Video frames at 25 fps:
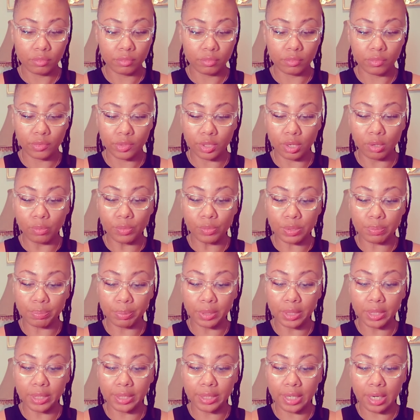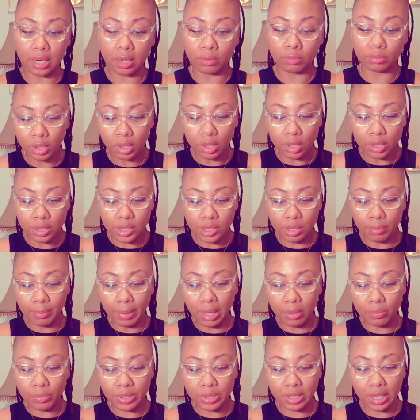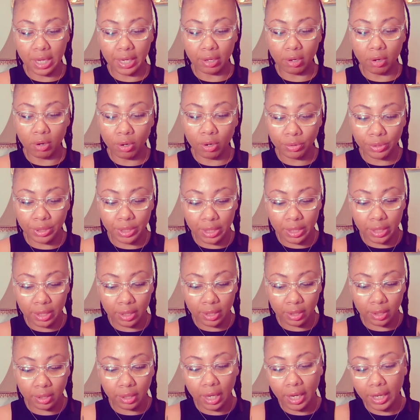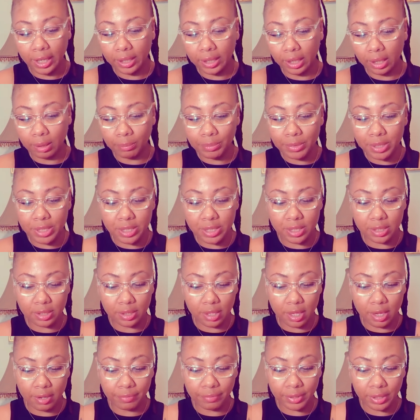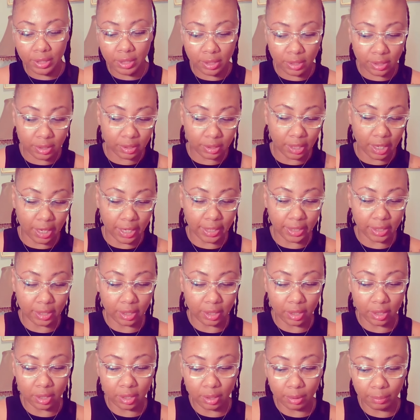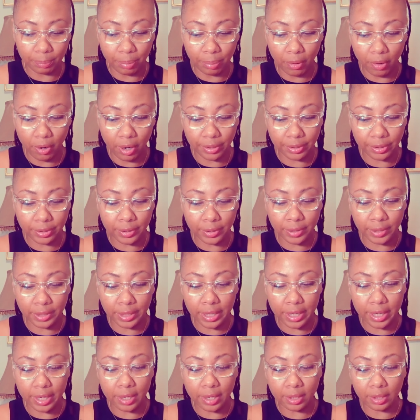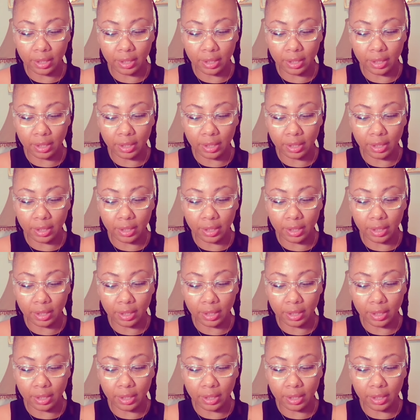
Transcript: Something was planned out. Somebody was like, oh yeah, like I'm this loving, like uh partner, yeah.